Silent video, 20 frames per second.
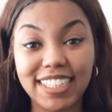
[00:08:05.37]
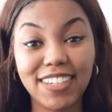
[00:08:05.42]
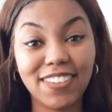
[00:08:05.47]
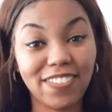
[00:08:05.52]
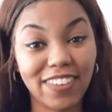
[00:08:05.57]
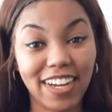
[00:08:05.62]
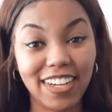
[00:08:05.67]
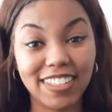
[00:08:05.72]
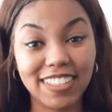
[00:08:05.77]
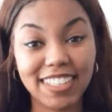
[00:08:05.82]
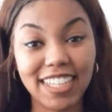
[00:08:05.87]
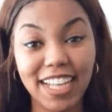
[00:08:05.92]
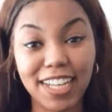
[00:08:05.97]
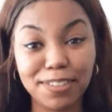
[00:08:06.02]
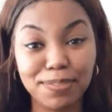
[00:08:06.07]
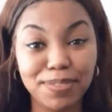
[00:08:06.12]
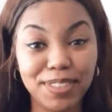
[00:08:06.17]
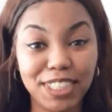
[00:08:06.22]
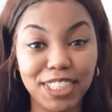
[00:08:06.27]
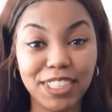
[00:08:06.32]
and routes
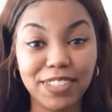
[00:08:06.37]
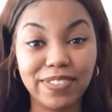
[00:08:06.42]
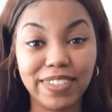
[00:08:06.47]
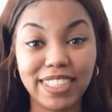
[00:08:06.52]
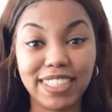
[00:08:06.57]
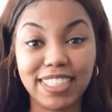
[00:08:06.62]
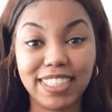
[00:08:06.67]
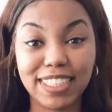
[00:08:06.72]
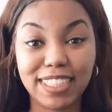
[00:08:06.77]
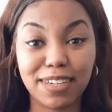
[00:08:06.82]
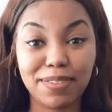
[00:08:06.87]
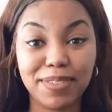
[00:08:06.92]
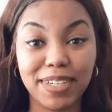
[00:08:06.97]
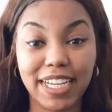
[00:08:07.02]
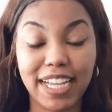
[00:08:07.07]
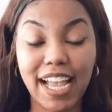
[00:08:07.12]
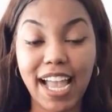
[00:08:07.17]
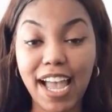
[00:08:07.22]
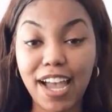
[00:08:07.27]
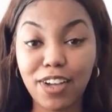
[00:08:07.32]
helped you with
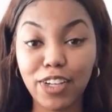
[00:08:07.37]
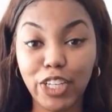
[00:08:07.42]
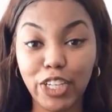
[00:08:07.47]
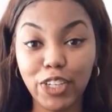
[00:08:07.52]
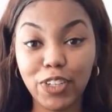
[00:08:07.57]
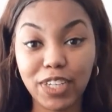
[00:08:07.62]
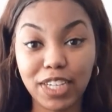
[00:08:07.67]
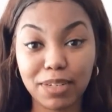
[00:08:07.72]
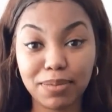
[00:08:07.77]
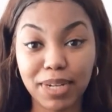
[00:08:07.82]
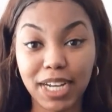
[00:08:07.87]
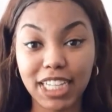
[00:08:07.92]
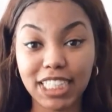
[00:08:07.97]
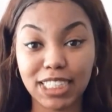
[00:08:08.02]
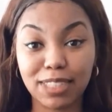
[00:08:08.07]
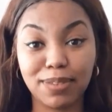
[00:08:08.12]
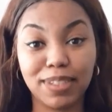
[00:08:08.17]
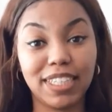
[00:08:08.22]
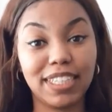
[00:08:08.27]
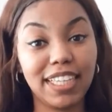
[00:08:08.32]
determining how you can
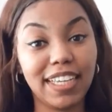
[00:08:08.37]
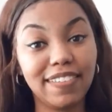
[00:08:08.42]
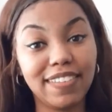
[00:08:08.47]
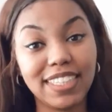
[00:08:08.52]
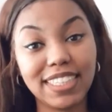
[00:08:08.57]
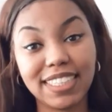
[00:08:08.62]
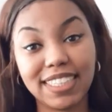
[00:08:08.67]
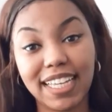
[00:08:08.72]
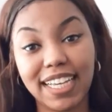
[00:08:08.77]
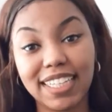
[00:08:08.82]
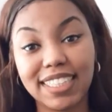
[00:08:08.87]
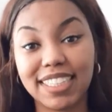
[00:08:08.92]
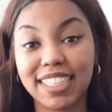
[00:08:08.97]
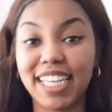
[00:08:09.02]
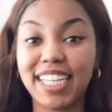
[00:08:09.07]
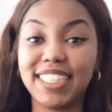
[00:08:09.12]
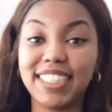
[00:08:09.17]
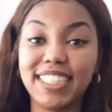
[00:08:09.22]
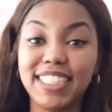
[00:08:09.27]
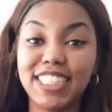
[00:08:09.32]
possibly leave the States
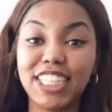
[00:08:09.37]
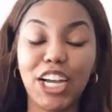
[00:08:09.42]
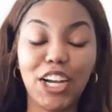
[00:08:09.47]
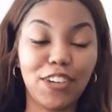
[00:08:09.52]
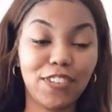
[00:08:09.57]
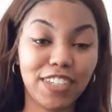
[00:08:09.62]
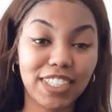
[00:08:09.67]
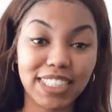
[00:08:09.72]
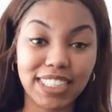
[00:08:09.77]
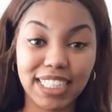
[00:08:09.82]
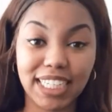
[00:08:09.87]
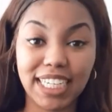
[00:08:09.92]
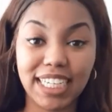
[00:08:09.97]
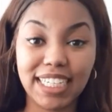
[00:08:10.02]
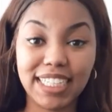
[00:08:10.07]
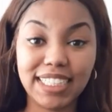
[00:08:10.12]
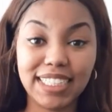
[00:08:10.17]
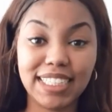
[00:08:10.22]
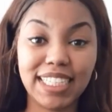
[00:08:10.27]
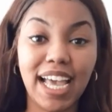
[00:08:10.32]
and teach overseas.
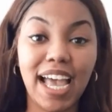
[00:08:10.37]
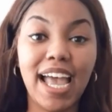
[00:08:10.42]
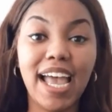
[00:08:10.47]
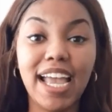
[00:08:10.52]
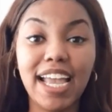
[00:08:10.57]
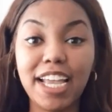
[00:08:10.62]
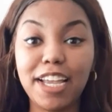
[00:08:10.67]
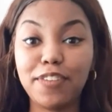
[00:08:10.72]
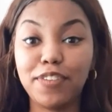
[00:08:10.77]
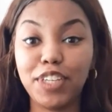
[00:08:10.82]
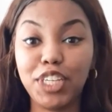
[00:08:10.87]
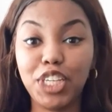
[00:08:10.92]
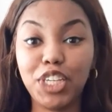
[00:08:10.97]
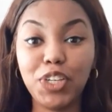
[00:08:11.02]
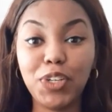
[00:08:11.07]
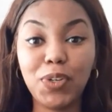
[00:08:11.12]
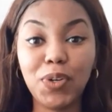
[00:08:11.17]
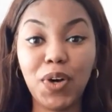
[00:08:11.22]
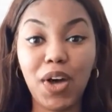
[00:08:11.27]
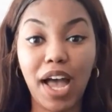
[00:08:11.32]
If
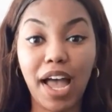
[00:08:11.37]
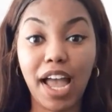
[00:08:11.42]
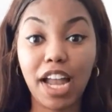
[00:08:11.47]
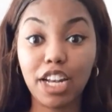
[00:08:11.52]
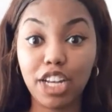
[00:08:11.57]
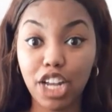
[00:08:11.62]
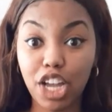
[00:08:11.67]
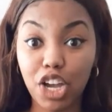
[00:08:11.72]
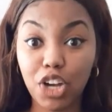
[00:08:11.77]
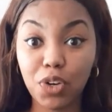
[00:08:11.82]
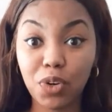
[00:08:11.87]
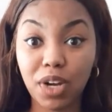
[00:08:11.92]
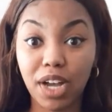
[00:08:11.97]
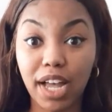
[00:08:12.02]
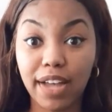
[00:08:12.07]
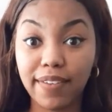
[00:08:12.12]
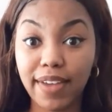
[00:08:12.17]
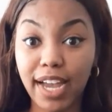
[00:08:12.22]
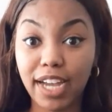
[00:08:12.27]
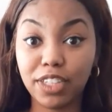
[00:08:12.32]
you know
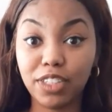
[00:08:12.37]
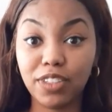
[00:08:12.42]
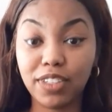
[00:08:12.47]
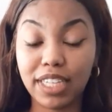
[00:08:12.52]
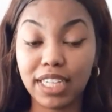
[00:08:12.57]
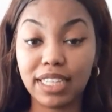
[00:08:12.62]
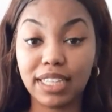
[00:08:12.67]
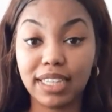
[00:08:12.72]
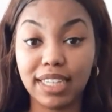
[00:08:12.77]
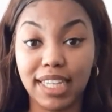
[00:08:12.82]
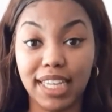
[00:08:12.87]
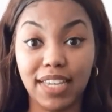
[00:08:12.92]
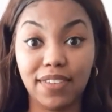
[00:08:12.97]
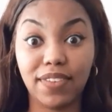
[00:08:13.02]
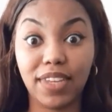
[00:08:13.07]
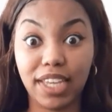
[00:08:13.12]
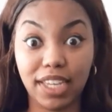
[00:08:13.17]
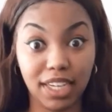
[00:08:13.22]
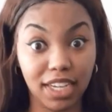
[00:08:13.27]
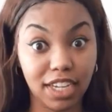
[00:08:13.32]
of how you can leave
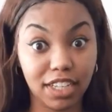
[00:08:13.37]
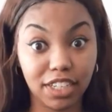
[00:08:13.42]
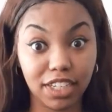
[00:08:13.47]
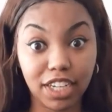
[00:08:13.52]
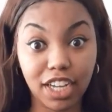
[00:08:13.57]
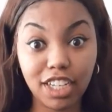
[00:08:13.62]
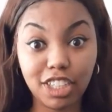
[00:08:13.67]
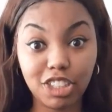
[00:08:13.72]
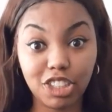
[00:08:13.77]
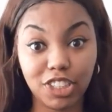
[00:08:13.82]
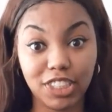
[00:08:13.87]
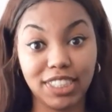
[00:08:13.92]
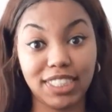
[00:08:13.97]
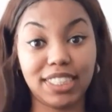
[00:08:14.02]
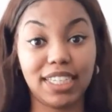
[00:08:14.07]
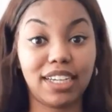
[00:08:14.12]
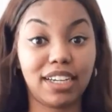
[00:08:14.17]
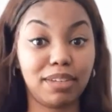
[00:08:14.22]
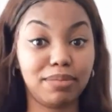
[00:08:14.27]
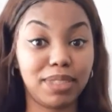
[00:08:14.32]
any other countries
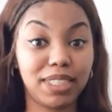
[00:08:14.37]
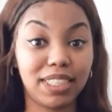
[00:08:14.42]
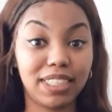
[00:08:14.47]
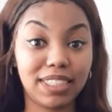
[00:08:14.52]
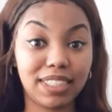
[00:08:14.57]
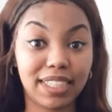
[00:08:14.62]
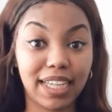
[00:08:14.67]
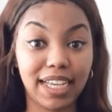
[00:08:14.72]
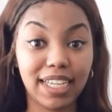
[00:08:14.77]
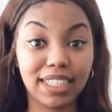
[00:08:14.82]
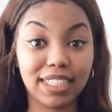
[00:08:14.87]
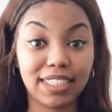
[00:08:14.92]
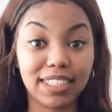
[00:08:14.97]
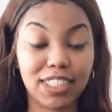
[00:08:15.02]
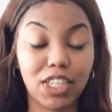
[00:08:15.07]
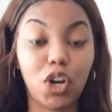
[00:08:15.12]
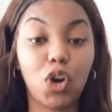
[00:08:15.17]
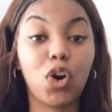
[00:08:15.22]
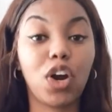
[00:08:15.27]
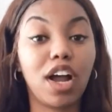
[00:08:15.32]
and come to the States
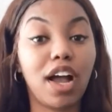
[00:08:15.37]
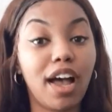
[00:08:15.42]
or